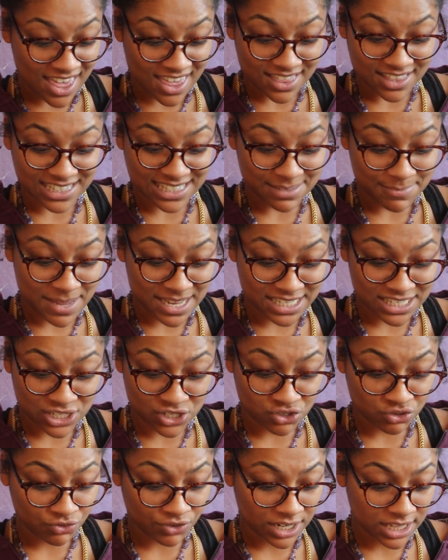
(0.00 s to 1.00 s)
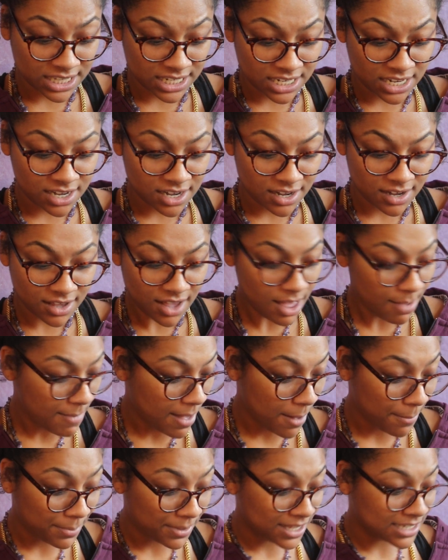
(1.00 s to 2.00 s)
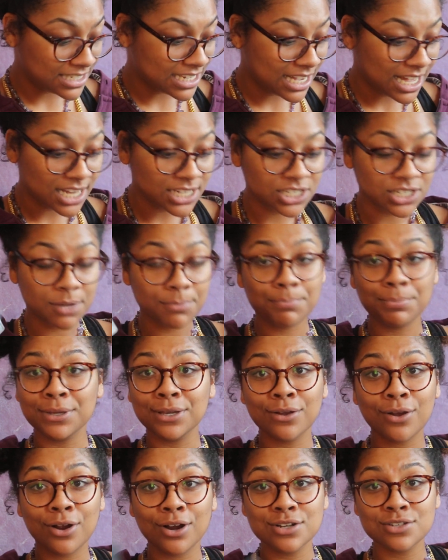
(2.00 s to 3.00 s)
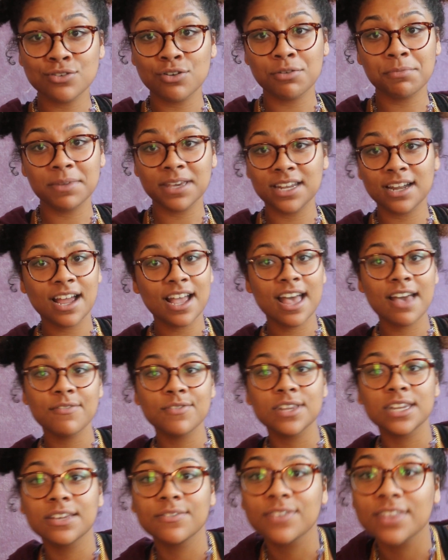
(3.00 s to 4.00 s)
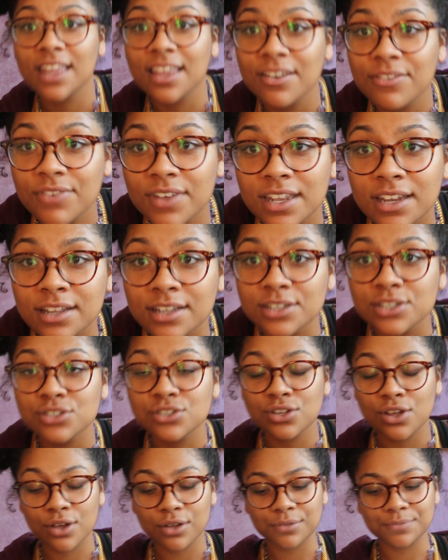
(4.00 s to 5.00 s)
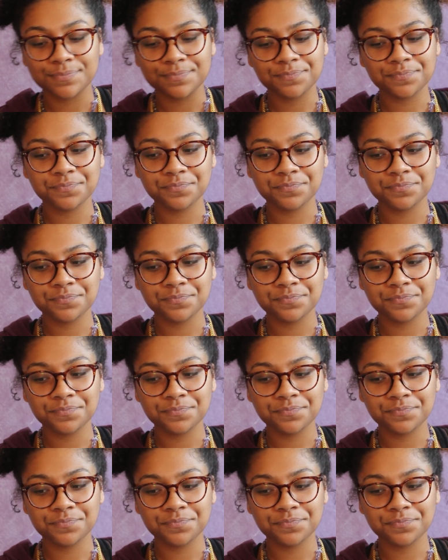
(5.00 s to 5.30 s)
This message really needed to come out because I got jumping cards on me and I haven't even like finished, so.